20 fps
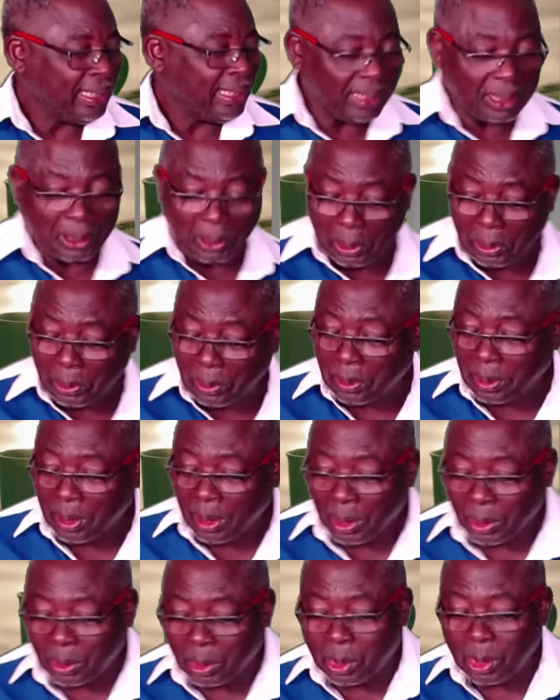you
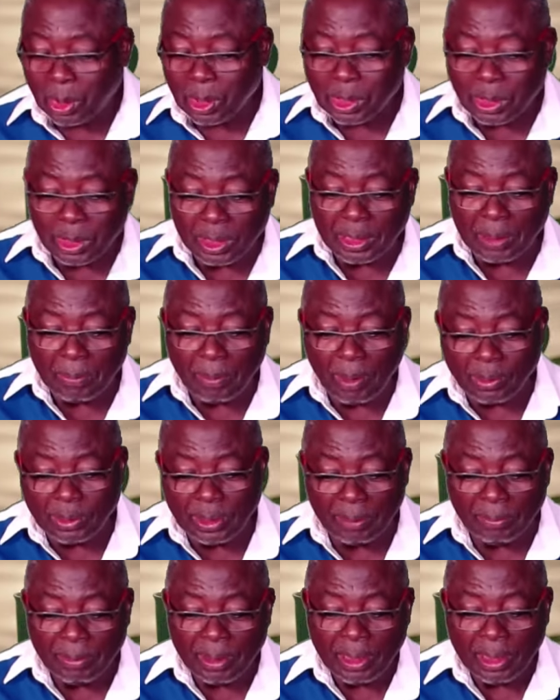just read about
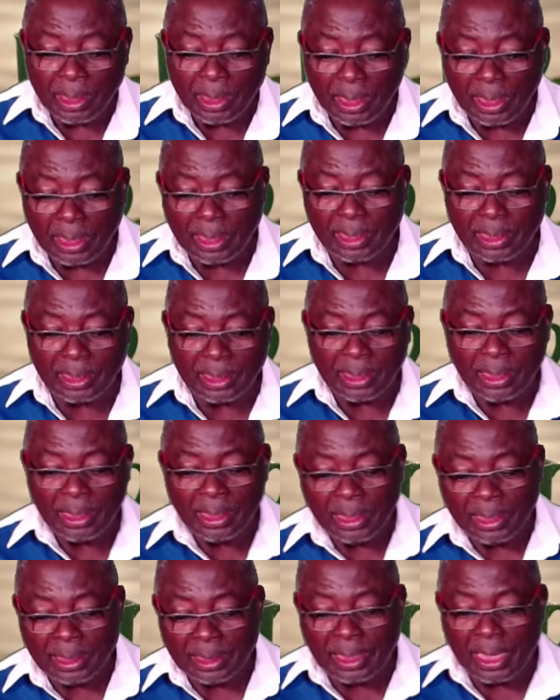them.
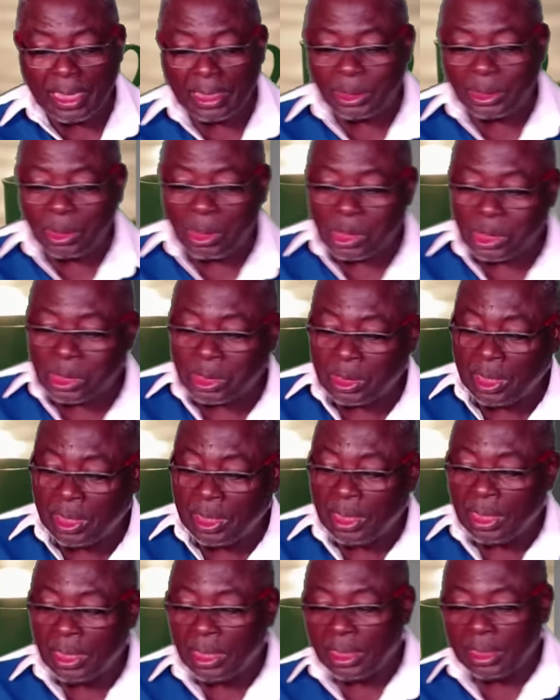They are just,
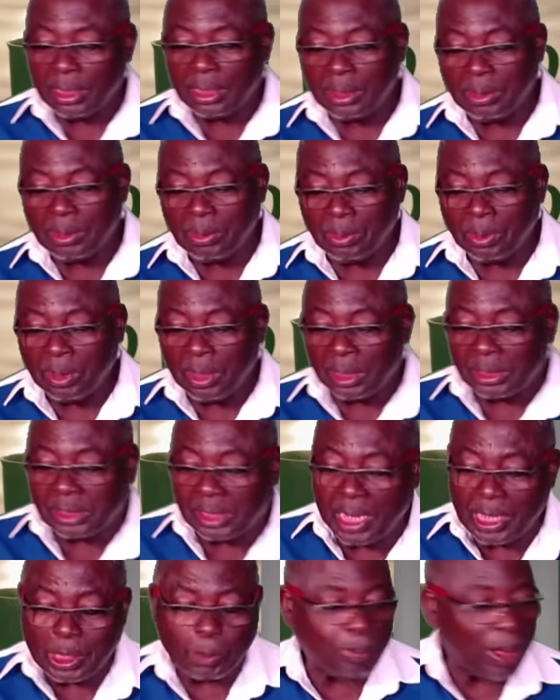you know,
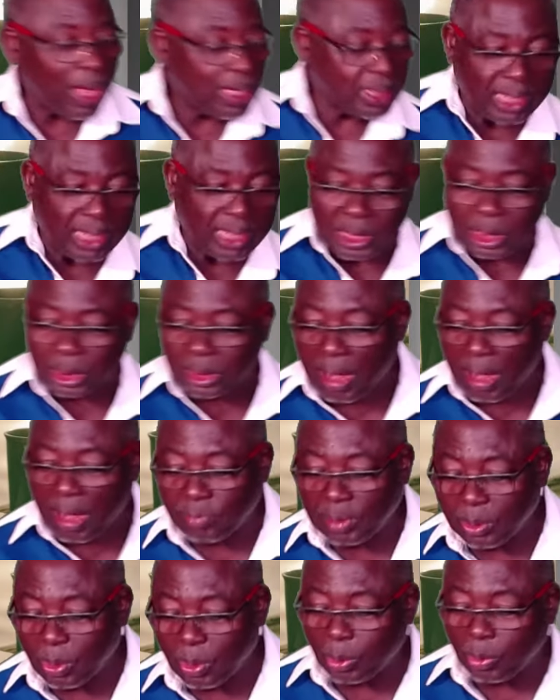trespassers
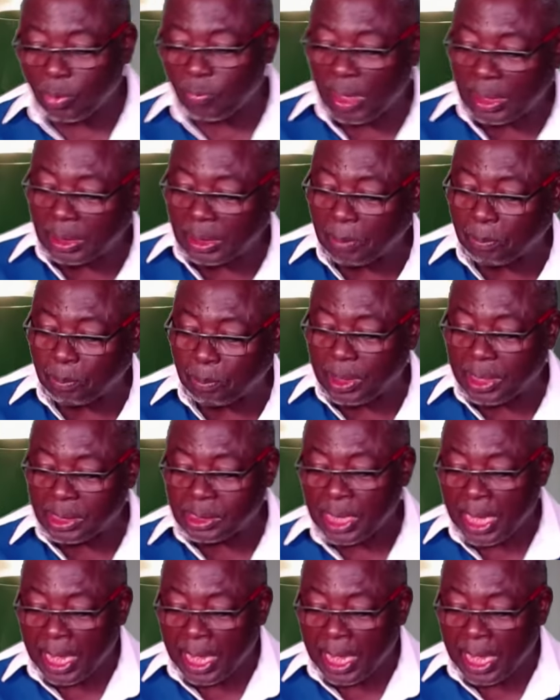traveling all over the place.